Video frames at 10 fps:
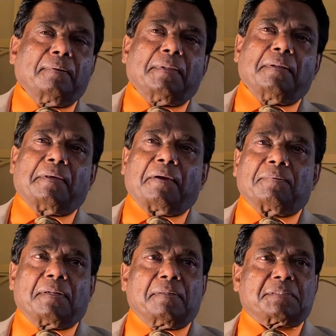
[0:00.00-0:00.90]
then he
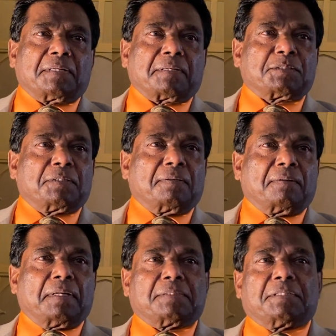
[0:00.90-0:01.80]
gave that instruction.
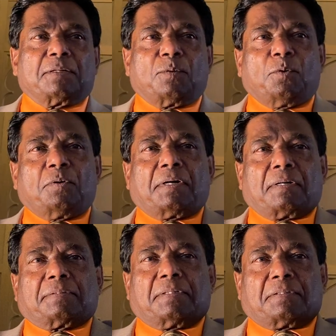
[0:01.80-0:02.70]
Let's see who
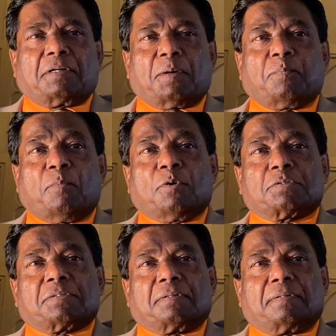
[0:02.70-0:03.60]
got the
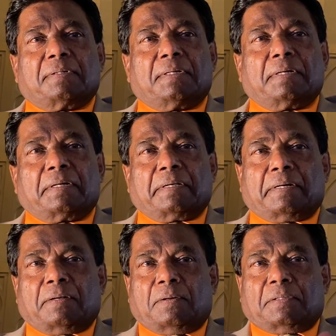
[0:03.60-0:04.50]
topmost. And he
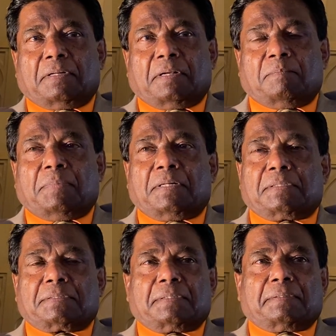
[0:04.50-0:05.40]
read all the
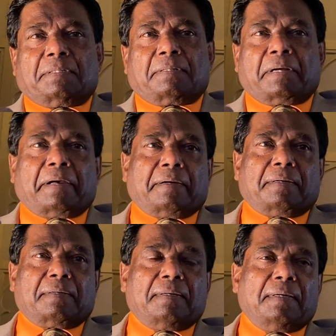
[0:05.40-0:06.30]
numbers and the rank
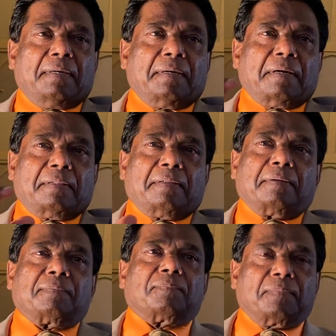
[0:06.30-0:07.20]
and
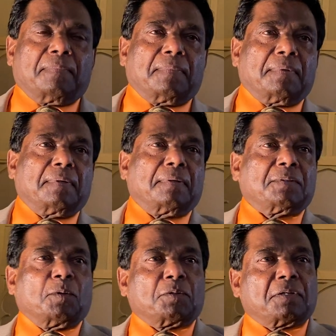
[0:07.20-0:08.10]
the
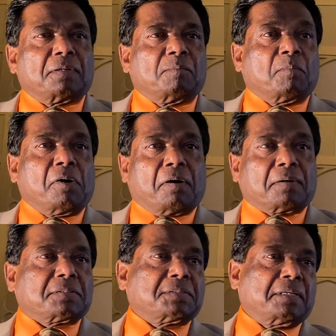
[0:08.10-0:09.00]
total
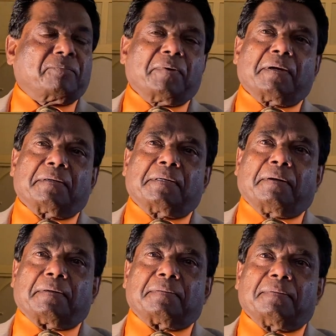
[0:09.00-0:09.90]
marks that we had got.